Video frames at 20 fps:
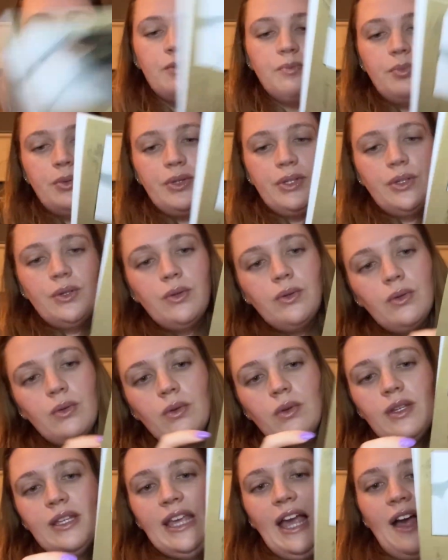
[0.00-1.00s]
blue.
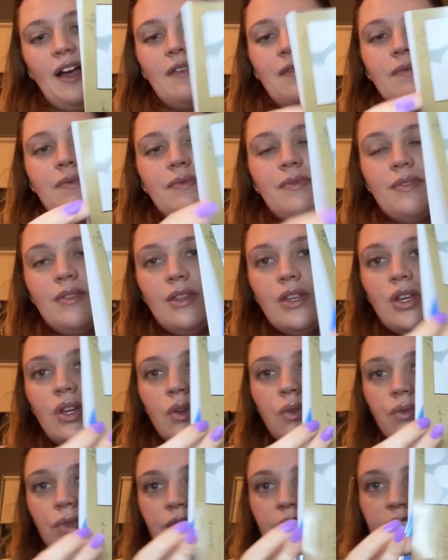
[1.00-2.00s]
Yeah,
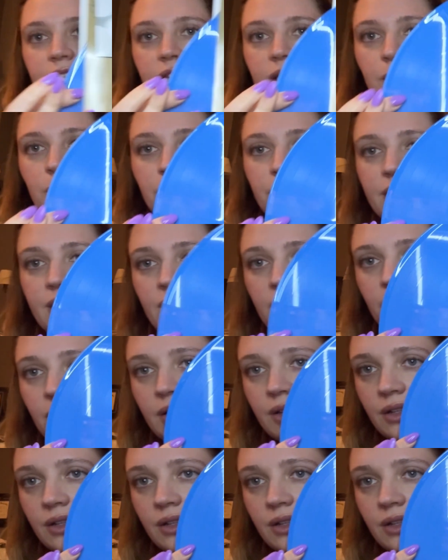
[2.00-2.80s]
really pretty